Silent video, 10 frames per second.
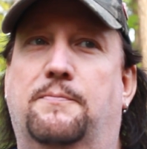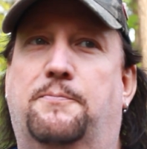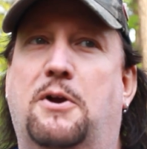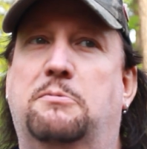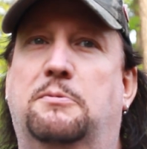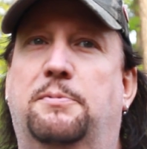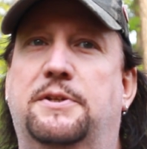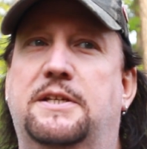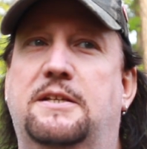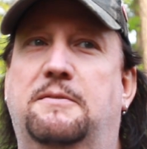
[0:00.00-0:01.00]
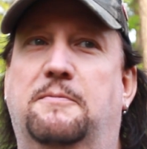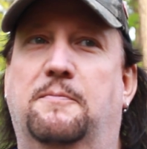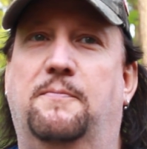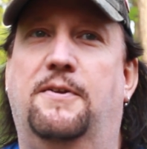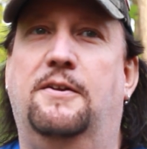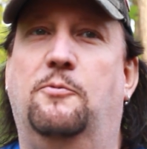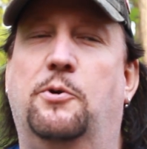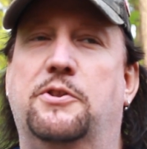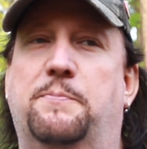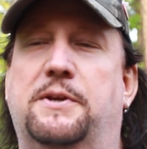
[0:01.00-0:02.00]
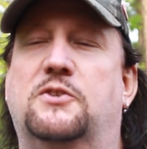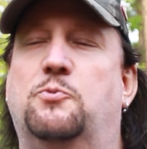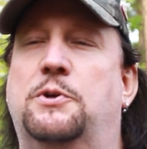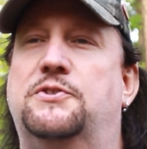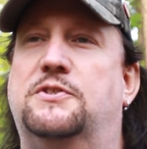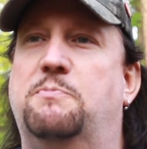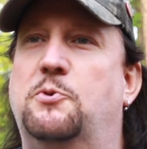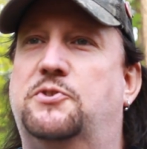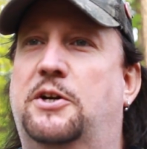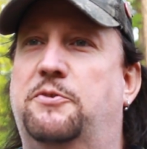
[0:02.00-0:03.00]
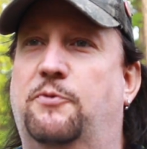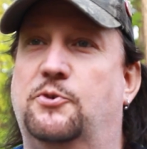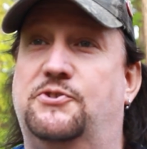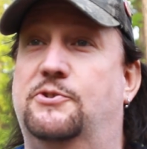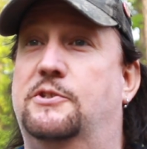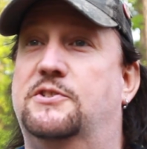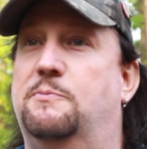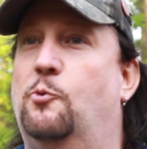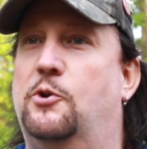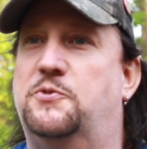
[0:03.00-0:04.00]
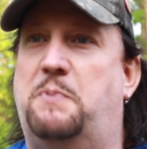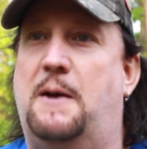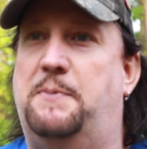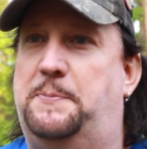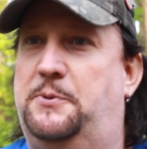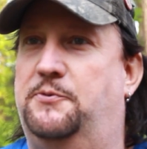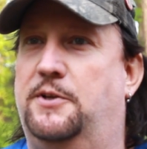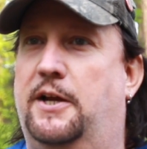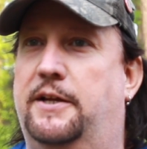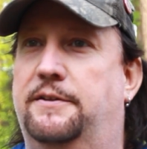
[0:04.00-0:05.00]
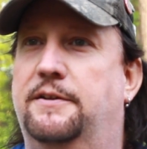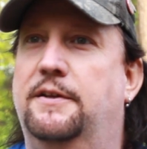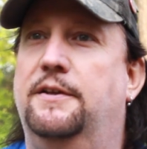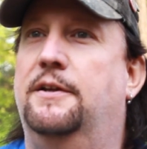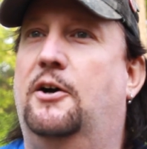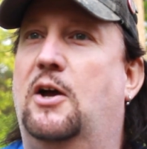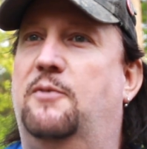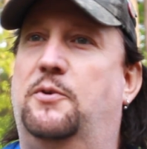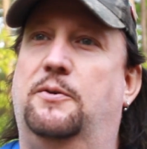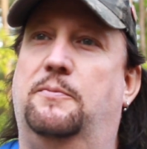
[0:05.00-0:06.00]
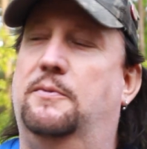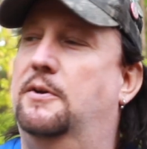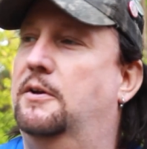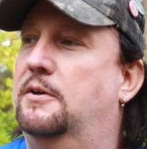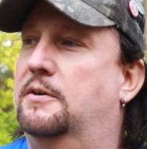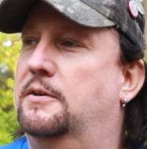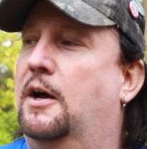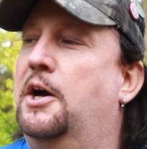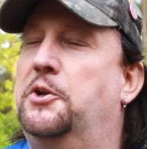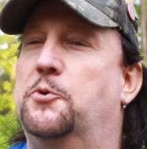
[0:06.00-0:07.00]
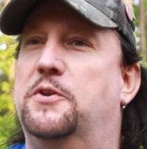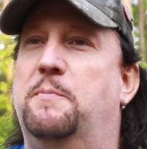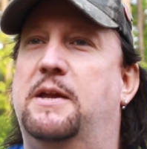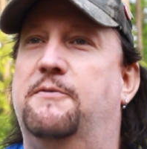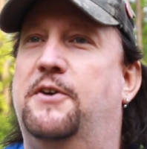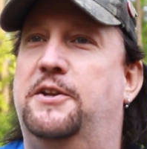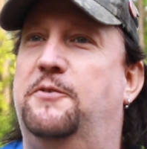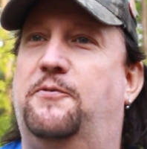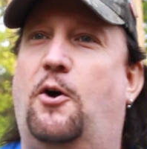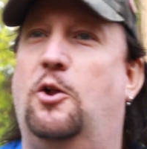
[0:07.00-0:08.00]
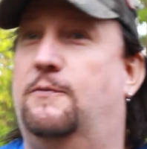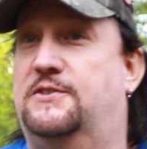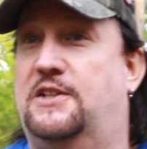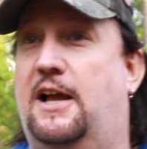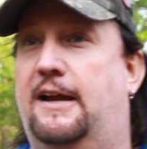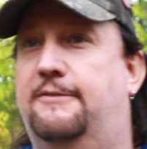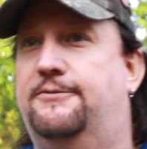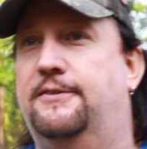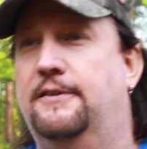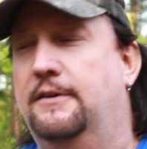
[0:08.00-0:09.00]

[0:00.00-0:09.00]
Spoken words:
Probably one of the biggest ones that's most controversial is that Morels pop up overnight. I'll have a hunter that may have hunted all of his life,